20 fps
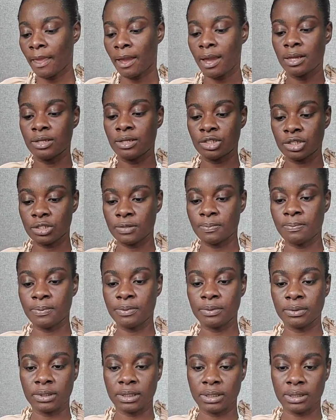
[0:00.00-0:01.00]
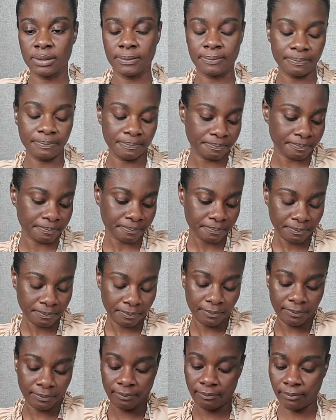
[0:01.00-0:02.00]
and just pull the
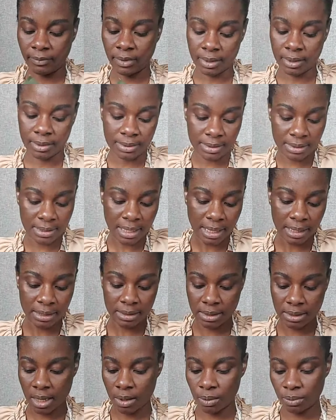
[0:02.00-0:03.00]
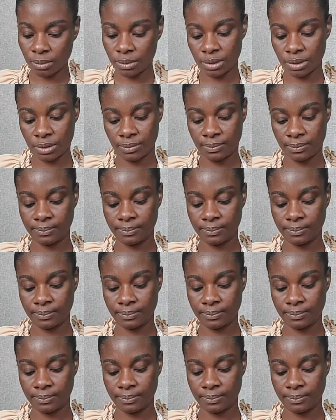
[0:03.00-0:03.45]
sides out.